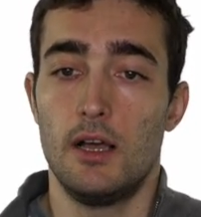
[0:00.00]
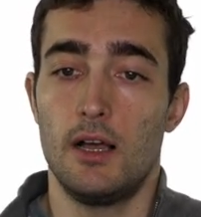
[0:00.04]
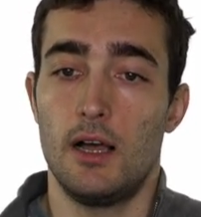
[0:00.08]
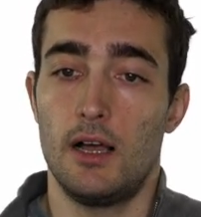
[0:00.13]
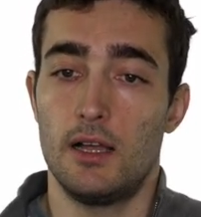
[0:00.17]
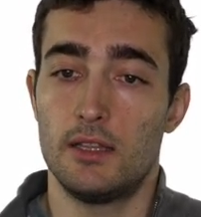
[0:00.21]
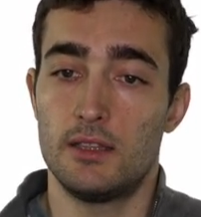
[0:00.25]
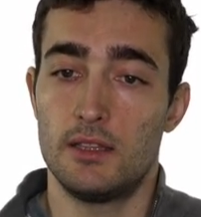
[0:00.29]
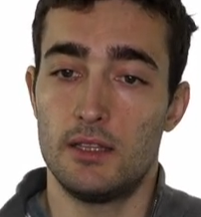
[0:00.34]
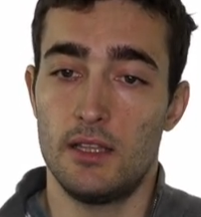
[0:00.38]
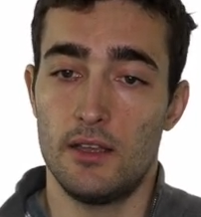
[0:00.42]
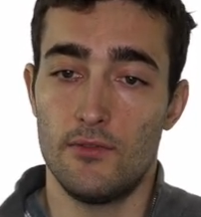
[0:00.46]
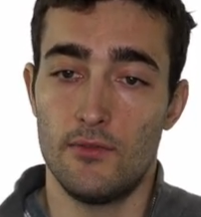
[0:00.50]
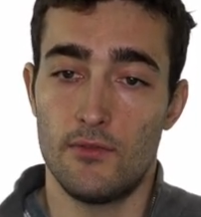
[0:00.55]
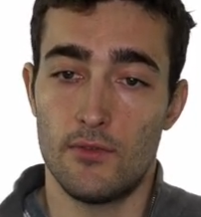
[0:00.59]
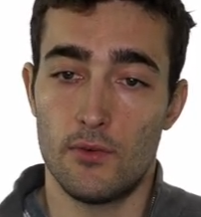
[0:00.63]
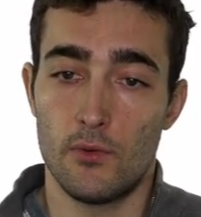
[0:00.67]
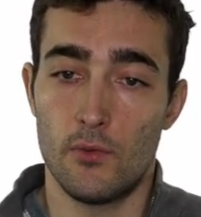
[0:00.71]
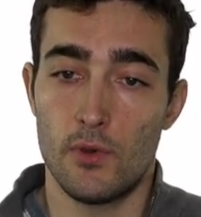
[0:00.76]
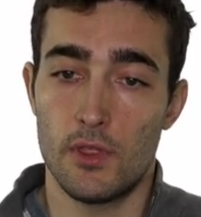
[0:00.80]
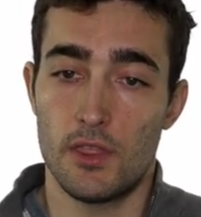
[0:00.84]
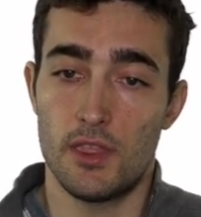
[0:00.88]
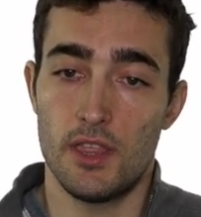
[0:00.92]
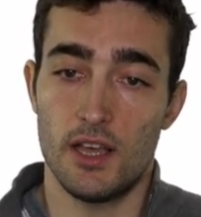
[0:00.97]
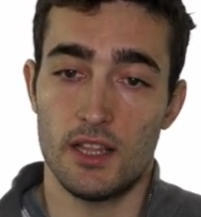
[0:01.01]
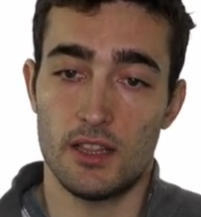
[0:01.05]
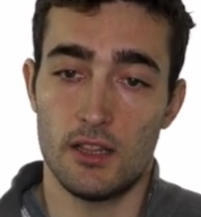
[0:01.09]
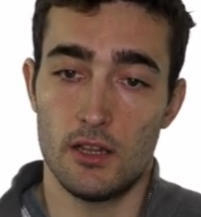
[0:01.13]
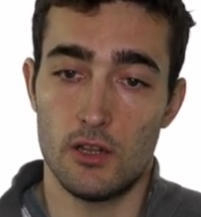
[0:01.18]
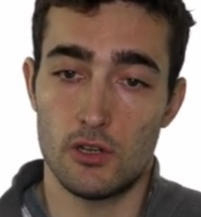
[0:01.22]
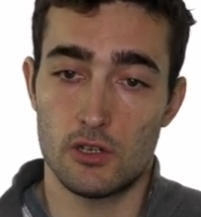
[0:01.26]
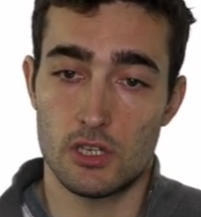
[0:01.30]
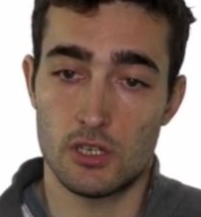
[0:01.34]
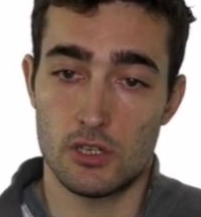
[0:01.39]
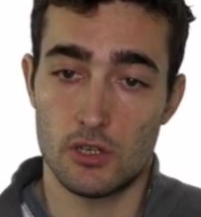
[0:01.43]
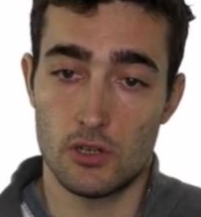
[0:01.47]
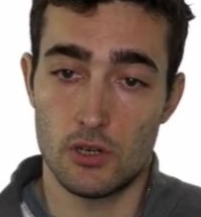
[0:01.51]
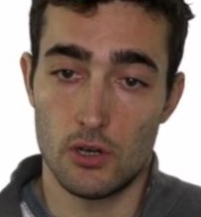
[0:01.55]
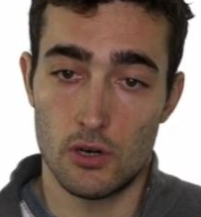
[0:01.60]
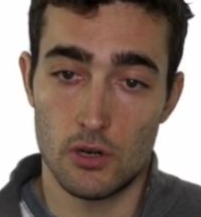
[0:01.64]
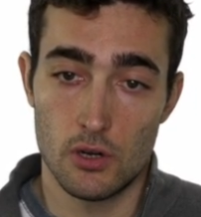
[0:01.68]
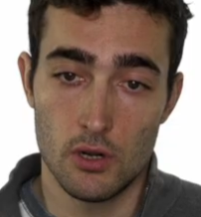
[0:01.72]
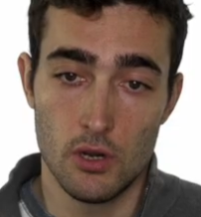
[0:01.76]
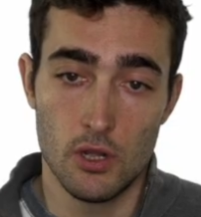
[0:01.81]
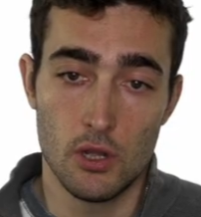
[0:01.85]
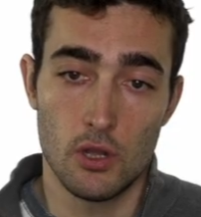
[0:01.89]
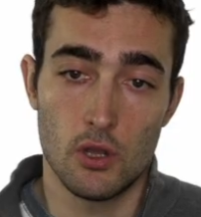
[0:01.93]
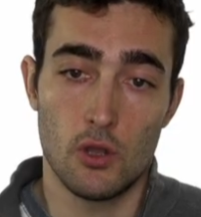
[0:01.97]
and then with that loss
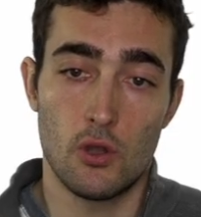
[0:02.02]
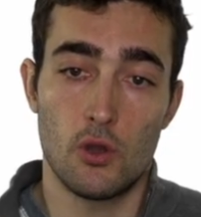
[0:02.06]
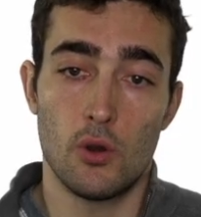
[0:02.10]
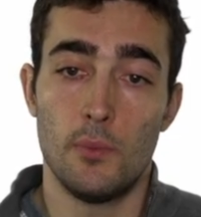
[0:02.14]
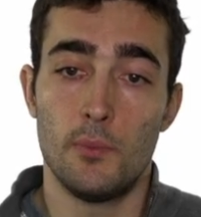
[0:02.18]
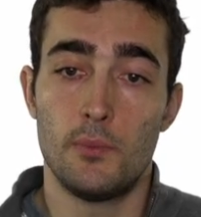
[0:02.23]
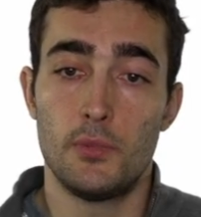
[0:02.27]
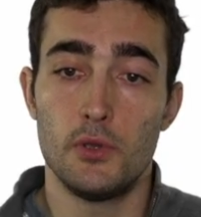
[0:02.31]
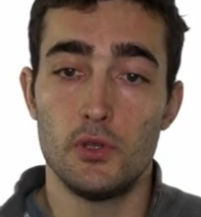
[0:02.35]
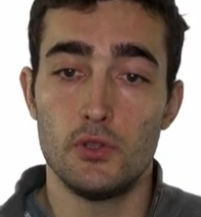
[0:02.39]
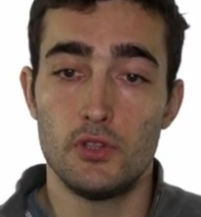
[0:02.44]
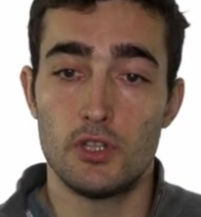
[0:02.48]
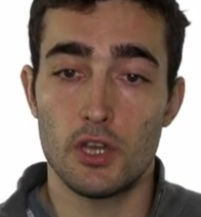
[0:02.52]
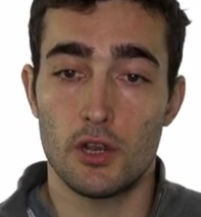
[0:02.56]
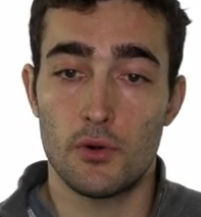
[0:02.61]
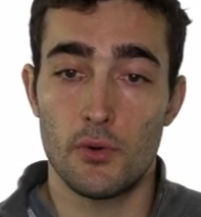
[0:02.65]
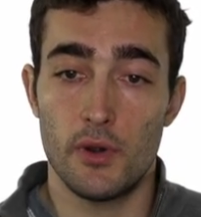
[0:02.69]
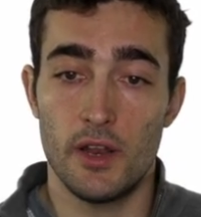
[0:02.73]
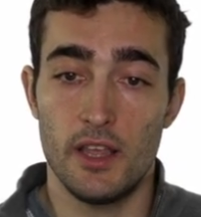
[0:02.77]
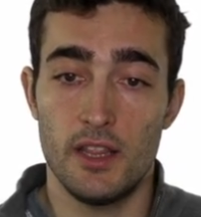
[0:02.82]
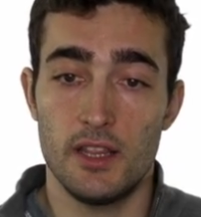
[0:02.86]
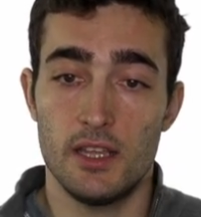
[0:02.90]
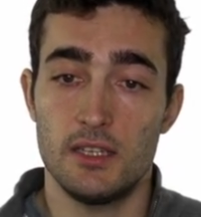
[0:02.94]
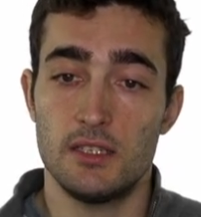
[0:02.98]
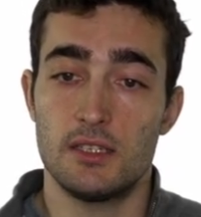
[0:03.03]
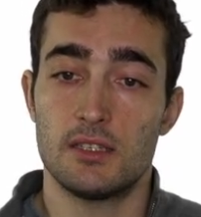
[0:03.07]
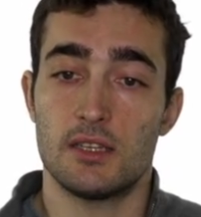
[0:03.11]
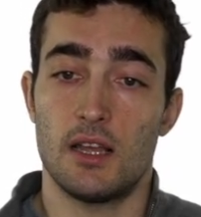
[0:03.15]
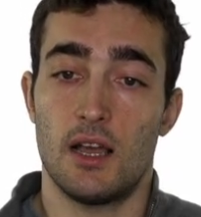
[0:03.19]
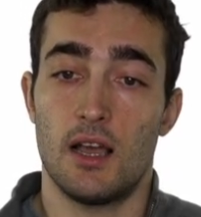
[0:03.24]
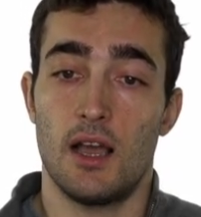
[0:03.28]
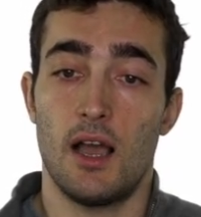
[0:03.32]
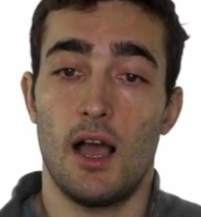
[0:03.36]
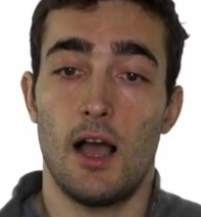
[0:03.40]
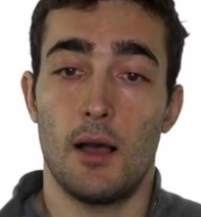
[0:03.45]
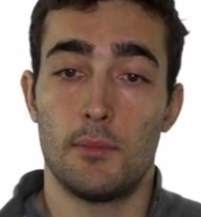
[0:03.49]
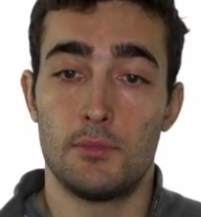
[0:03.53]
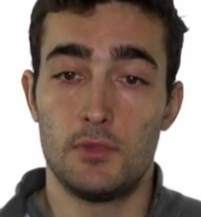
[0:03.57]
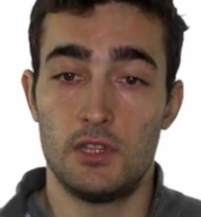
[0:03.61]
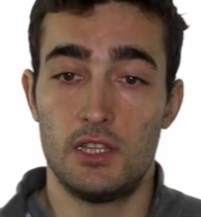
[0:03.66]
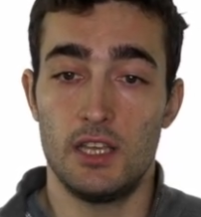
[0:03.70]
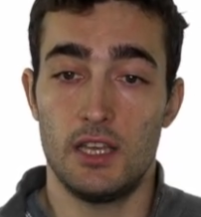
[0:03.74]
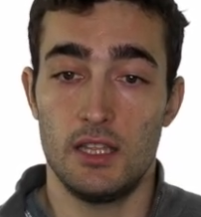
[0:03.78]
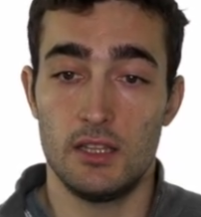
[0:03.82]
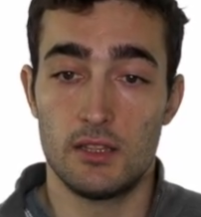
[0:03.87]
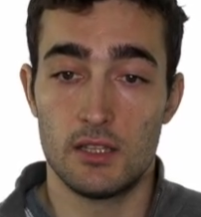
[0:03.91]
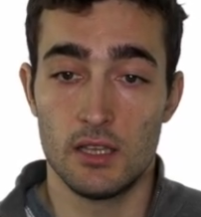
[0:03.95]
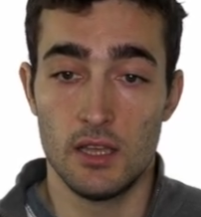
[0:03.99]
score, compute the gradients and
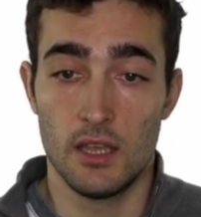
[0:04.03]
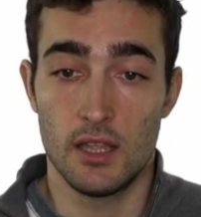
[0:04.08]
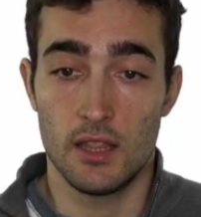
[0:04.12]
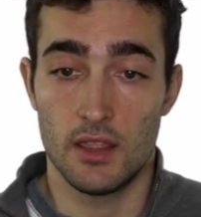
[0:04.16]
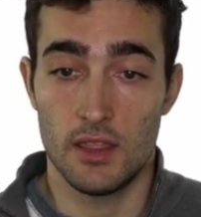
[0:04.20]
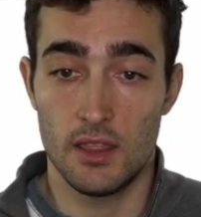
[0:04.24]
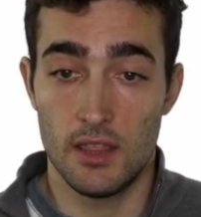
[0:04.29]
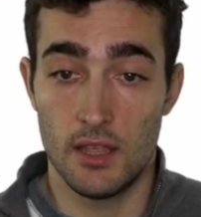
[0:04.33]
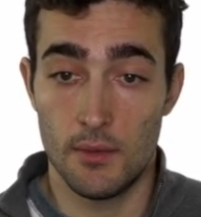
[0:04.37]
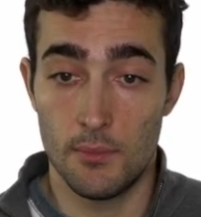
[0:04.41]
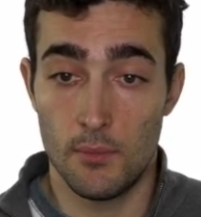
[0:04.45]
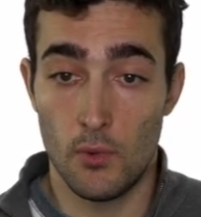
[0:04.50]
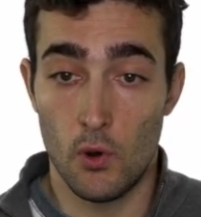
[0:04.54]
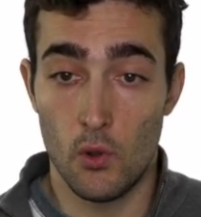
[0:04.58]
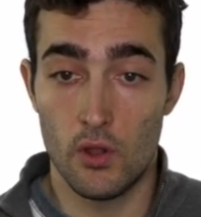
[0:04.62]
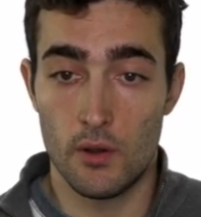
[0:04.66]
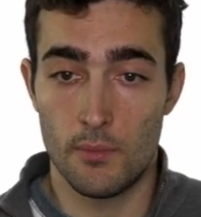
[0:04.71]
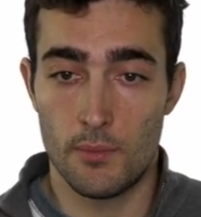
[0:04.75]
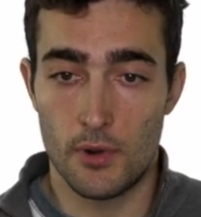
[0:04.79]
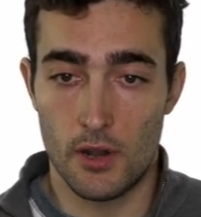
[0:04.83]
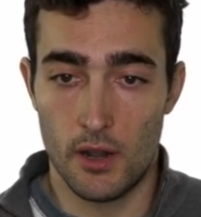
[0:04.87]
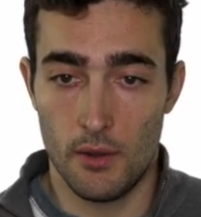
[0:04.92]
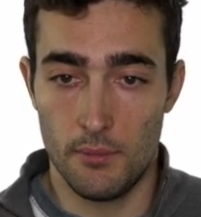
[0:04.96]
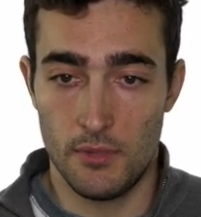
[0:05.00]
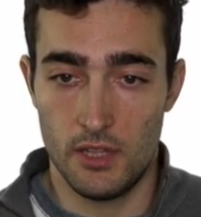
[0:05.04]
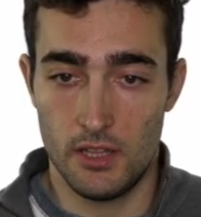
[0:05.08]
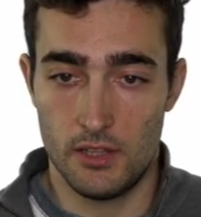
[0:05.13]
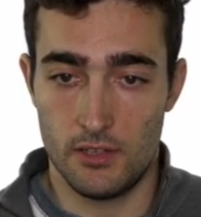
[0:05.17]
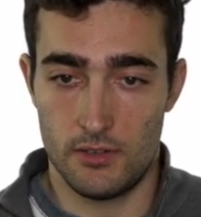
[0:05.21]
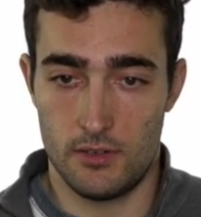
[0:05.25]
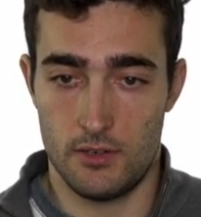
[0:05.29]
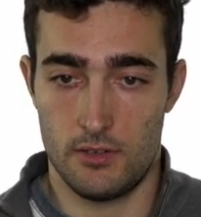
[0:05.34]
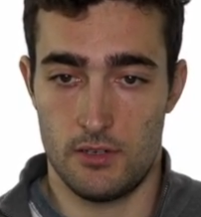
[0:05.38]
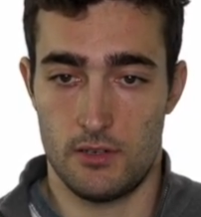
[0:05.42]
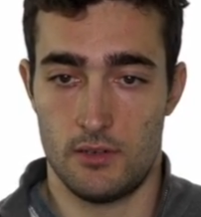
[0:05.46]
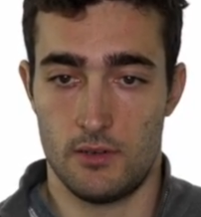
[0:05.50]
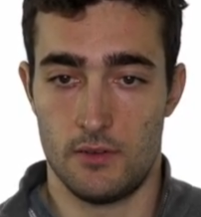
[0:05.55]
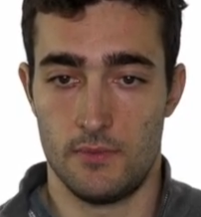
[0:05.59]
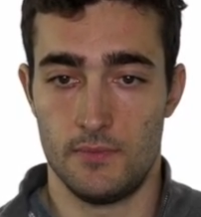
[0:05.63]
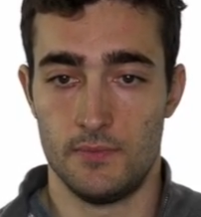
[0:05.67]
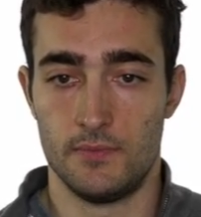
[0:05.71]
update the model parameters.